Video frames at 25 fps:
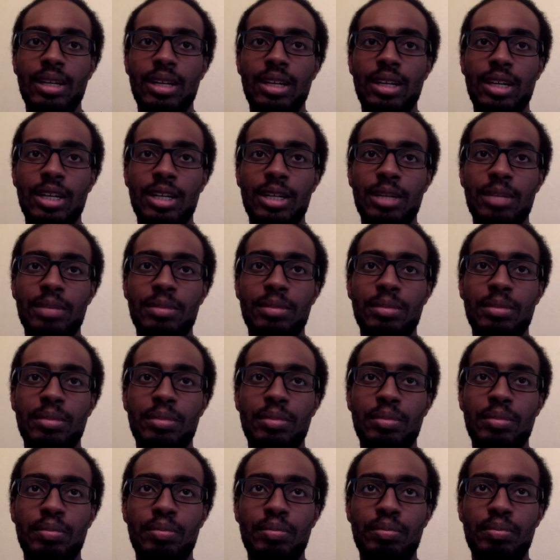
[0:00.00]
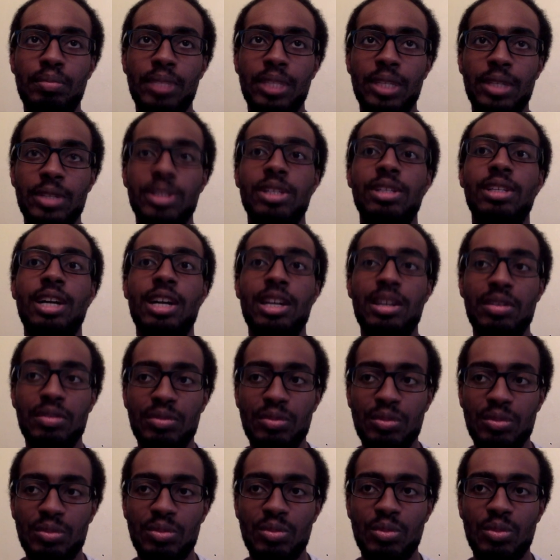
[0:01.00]
But there's a lot
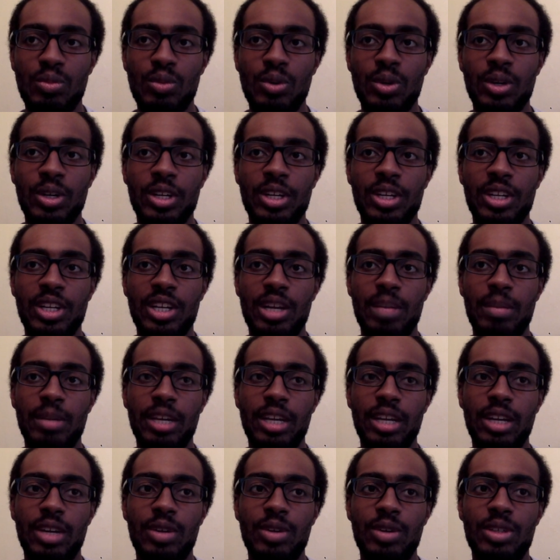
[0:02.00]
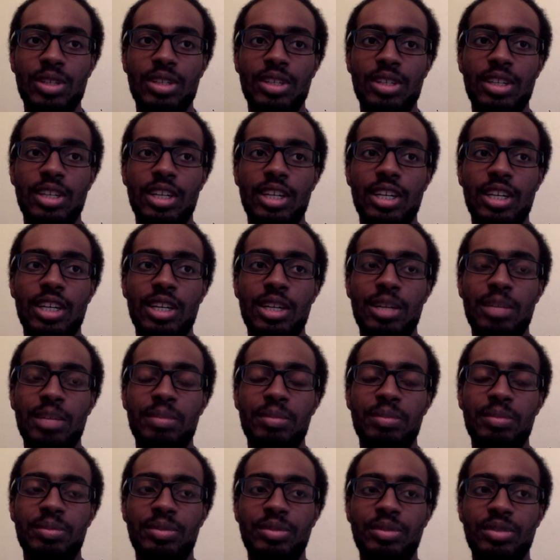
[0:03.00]
of work coming out,
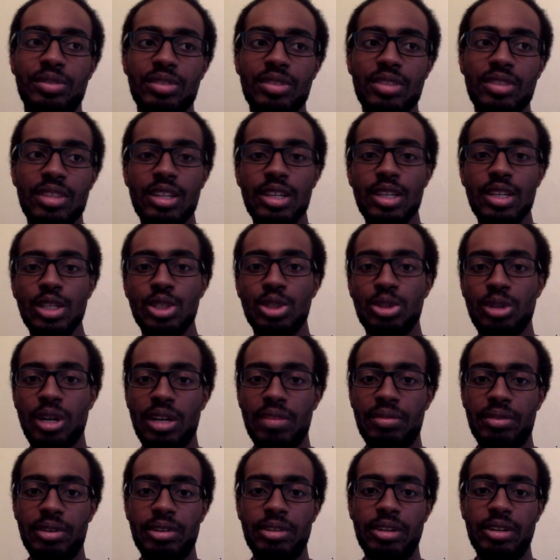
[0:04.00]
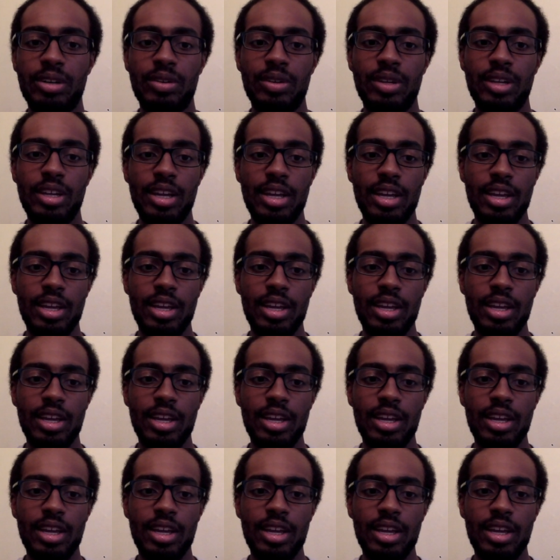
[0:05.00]
trying to figure out